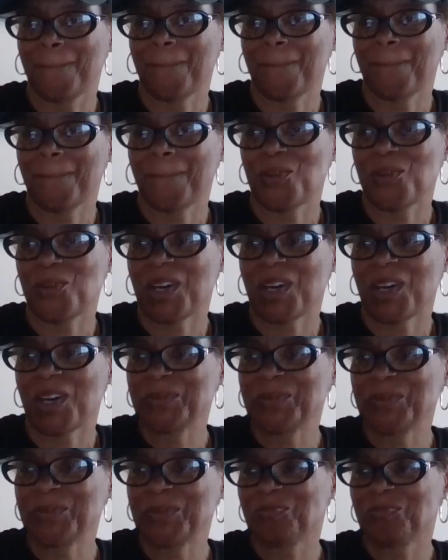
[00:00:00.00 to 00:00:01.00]
There we
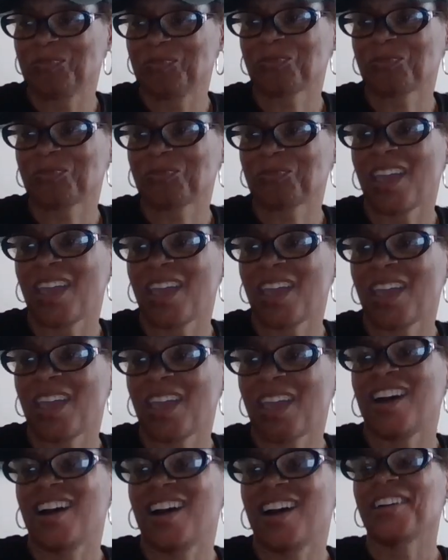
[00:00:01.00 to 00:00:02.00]
go.
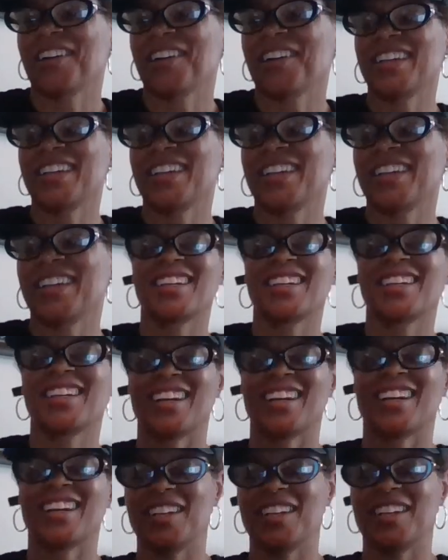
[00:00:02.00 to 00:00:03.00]
Alrighty.
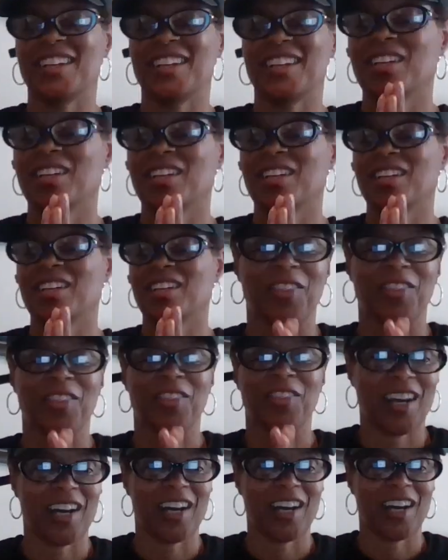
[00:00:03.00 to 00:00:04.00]
I am here with you
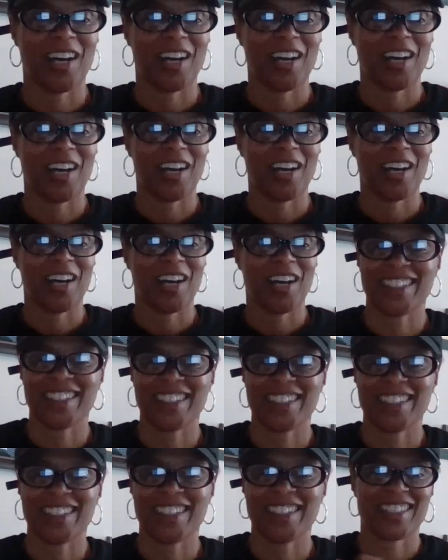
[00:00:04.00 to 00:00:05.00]
guys today.
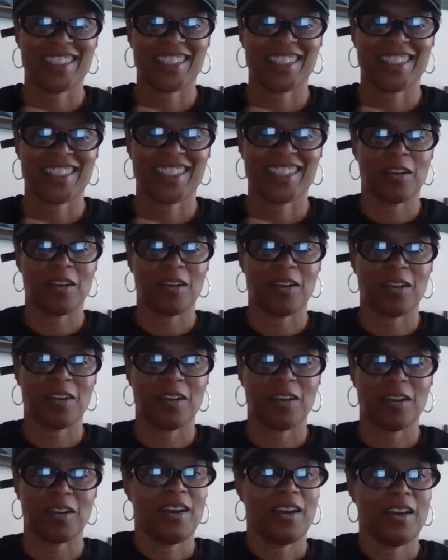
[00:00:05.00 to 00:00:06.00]
This is a
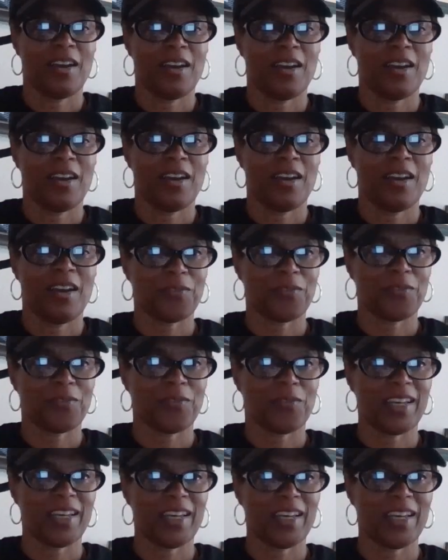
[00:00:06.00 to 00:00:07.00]
beautiful
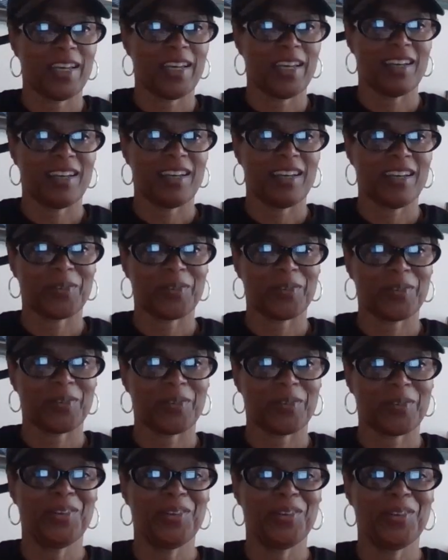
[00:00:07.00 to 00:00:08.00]
day. I don't know.
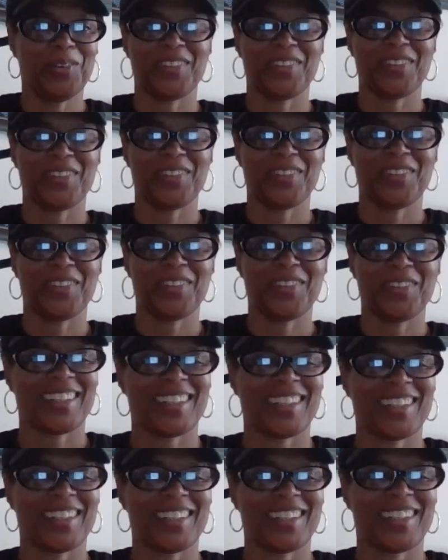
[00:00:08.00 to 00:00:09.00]

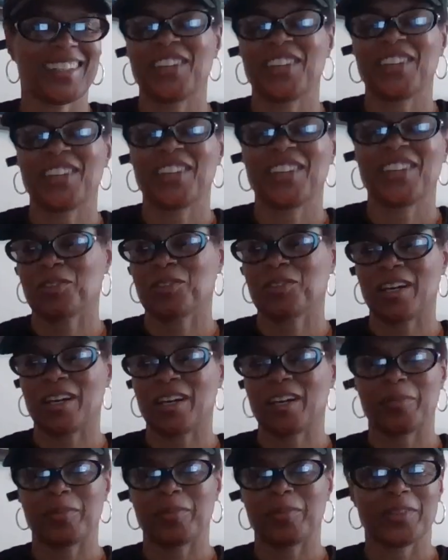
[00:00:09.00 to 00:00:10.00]
Facebook cracked
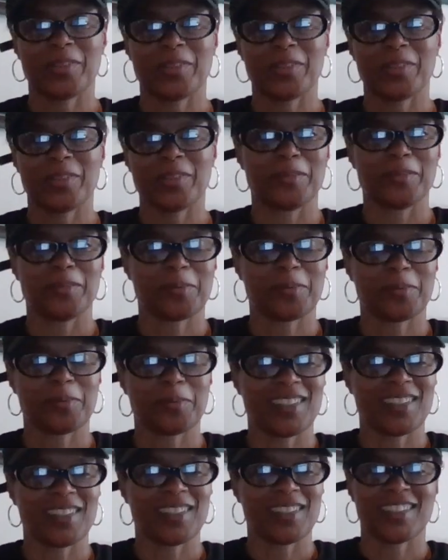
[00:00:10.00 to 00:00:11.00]
me up at times
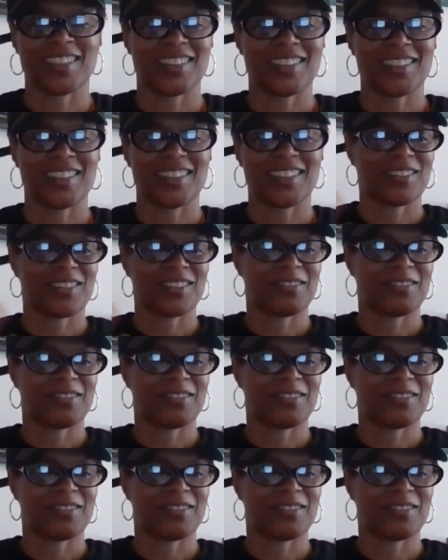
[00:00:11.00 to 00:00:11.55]
because they just